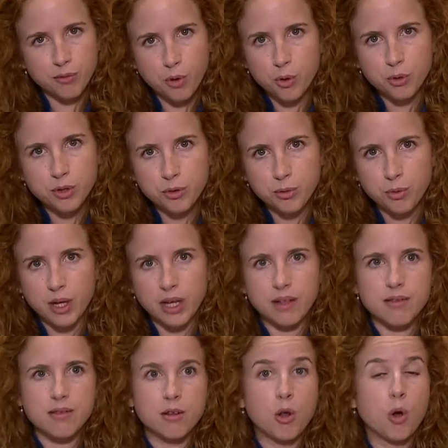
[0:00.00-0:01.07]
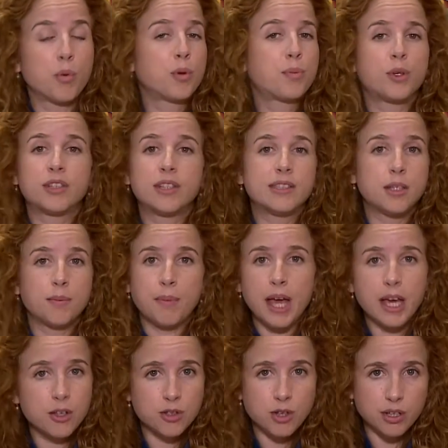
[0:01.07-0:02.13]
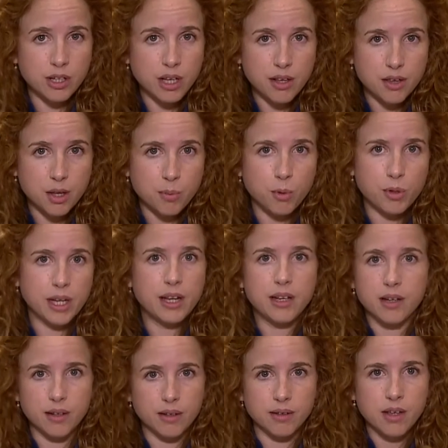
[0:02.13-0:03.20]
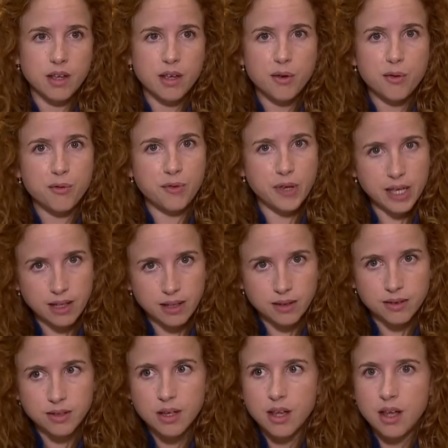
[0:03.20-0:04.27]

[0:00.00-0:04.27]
voting rates, lower participation in the political field,